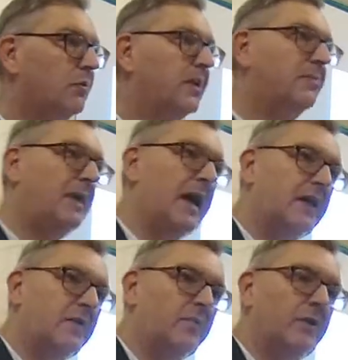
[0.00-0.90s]
looking
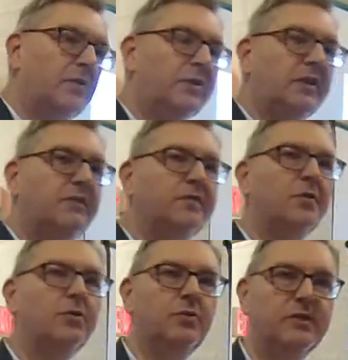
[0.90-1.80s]
back, but looking
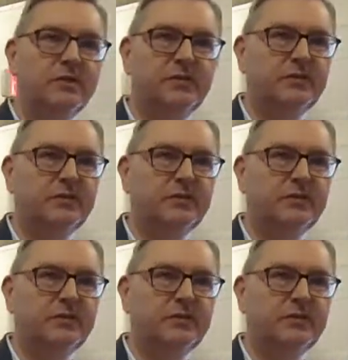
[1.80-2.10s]
forward.